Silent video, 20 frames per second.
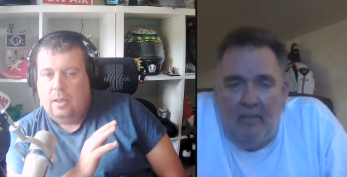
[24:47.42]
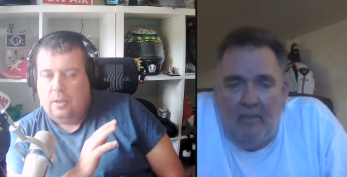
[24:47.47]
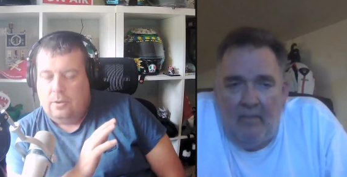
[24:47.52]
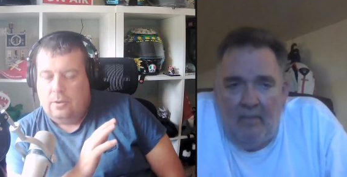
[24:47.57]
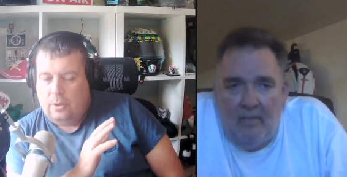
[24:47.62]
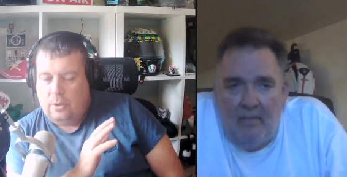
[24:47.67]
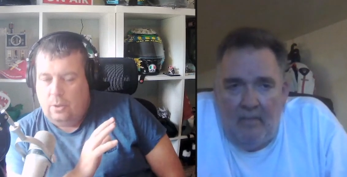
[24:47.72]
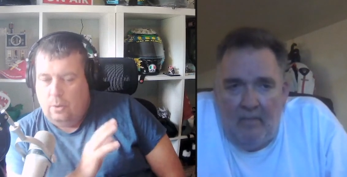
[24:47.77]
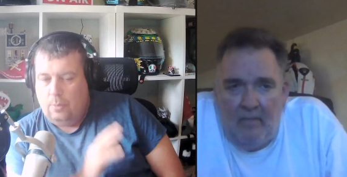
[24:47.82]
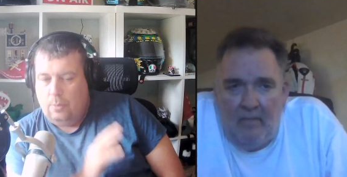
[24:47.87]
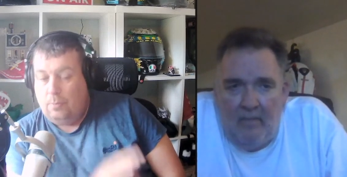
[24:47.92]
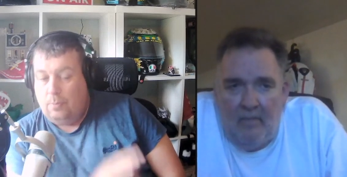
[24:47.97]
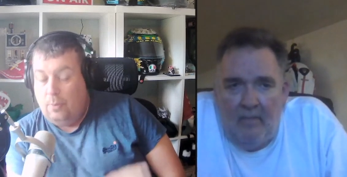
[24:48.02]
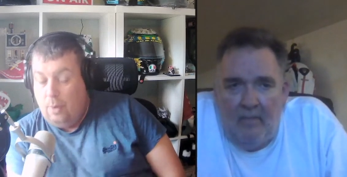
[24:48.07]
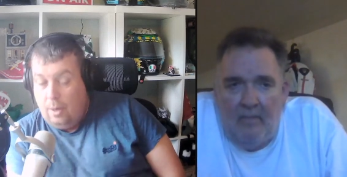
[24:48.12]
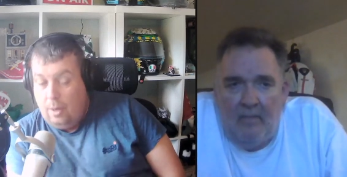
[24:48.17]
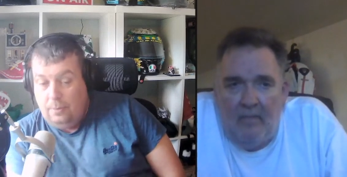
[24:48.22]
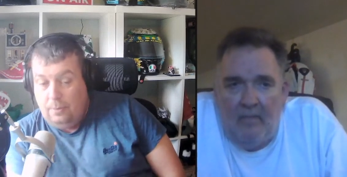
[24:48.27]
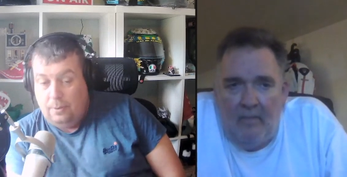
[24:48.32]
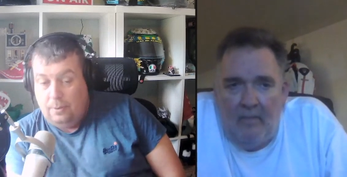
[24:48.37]
Speaker 1: The
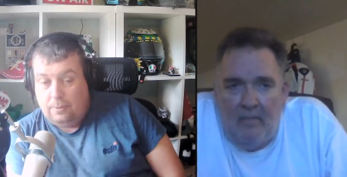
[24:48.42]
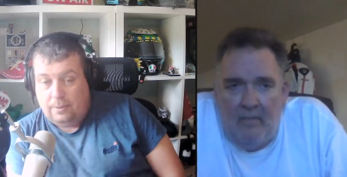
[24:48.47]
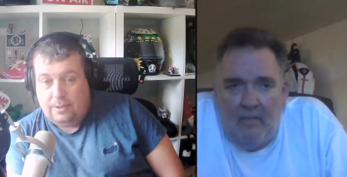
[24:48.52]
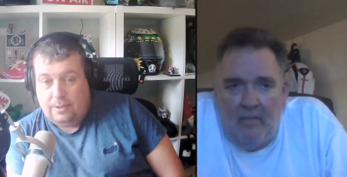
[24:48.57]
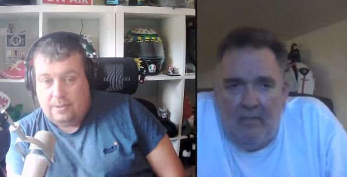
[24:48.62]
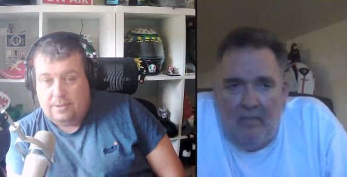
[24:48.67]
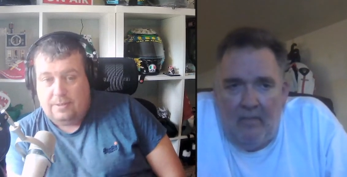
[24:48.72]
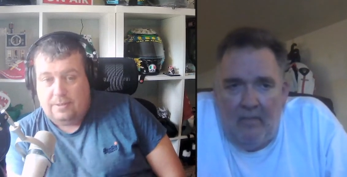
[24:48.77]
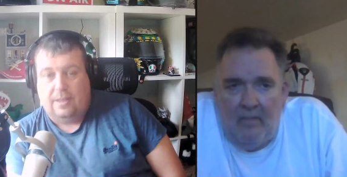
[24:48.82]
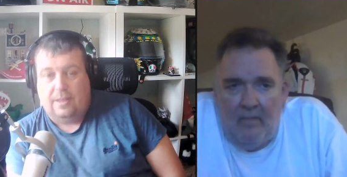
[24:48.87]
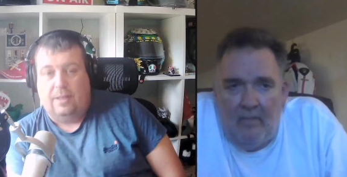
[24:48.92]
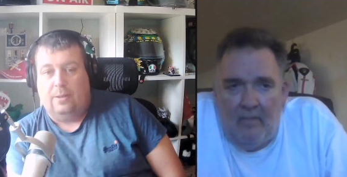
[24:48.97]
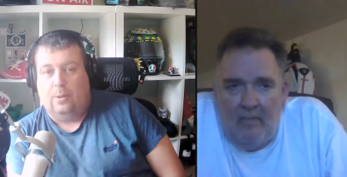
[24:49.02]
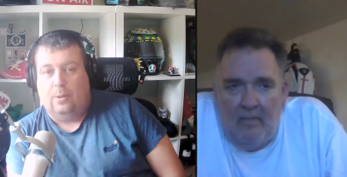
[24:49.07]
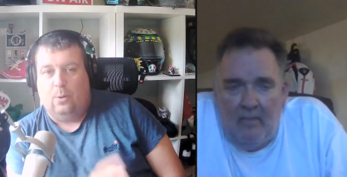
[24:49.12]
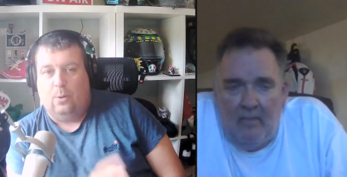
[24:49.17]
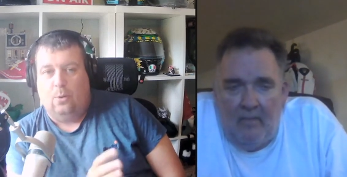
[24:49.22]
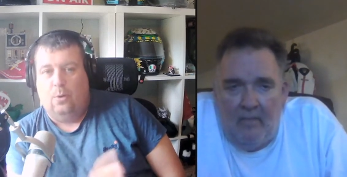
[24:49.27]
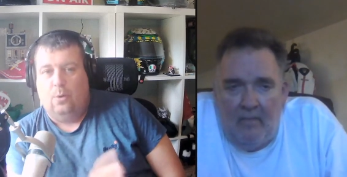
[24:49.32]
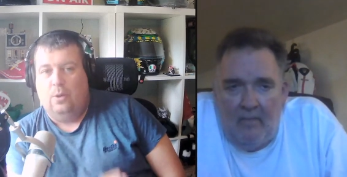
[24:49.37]
problem is that
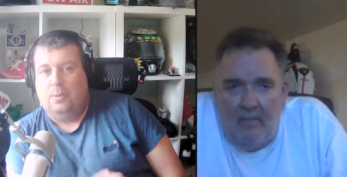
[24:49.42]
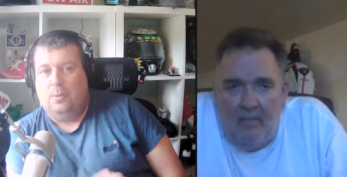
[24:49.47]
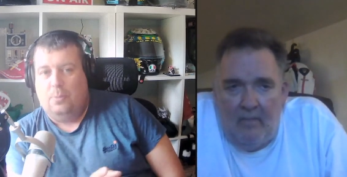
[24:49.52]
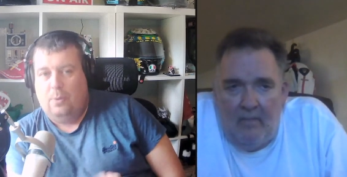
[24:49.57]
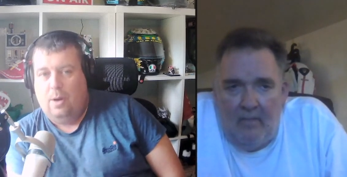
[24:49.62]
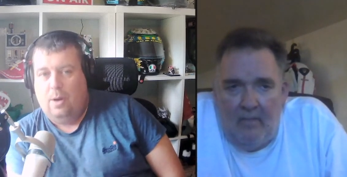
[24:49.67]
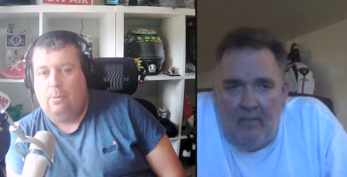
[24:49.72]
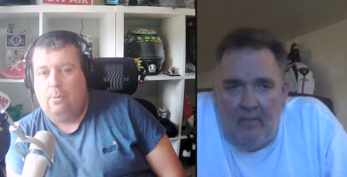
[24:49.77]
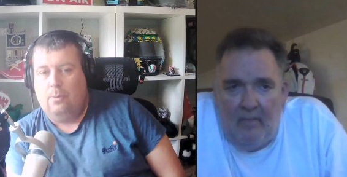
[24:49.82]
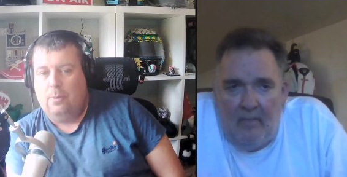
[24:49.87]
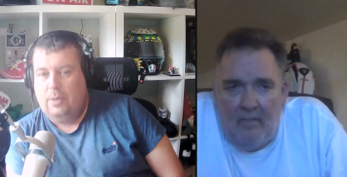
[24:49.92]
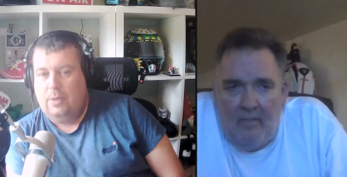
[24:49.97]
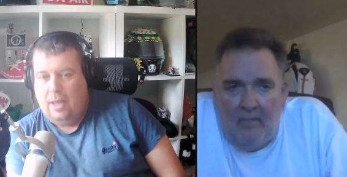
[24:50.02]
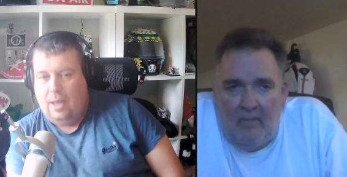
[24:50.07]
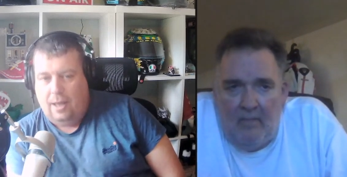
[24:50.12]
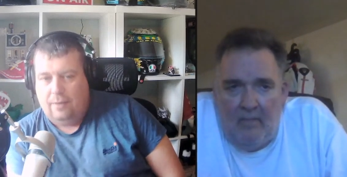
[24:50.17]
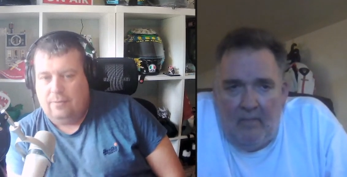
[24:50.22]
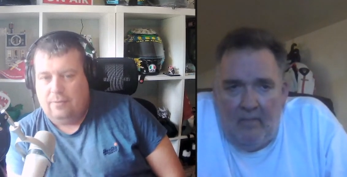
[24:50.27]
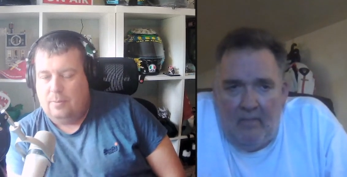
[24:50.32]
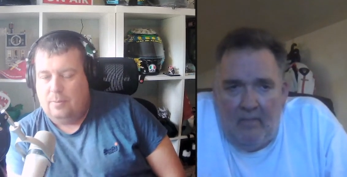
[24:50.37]
they're going to probably
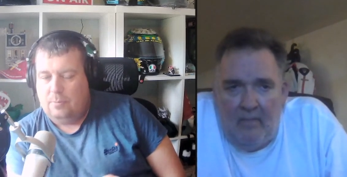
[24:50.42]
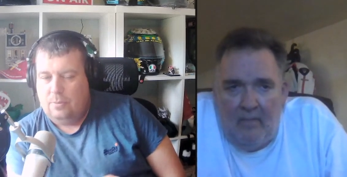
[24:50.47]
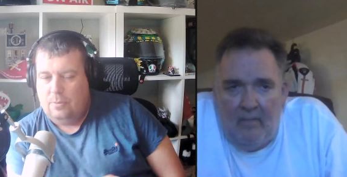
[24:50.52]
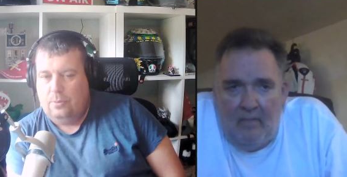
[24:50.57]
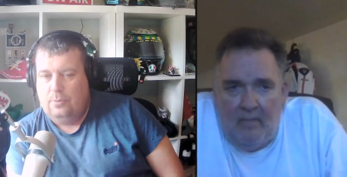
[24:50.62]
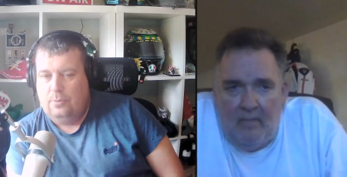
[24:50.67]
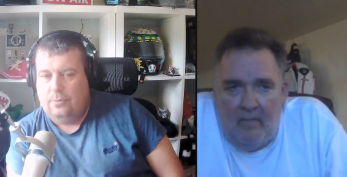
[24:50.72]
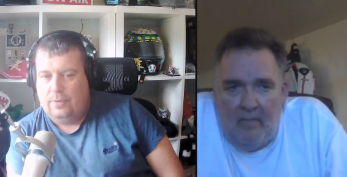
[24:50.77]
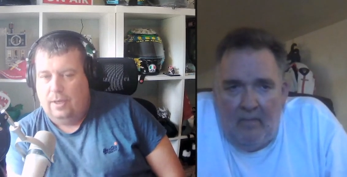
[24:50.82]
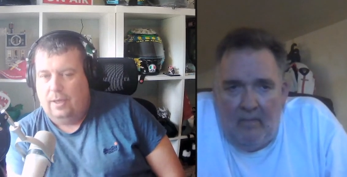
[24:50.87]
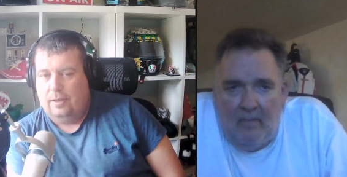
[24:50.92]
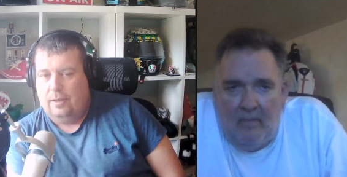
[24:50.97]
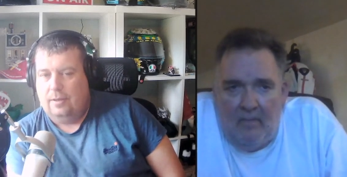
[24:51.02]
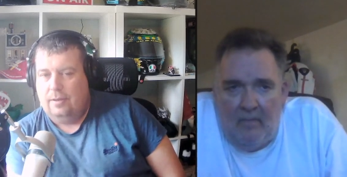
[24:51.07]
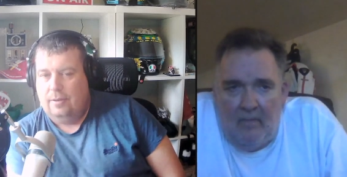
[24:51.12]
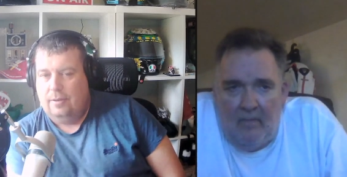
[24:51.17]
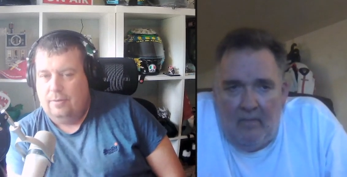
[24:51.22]
have to move that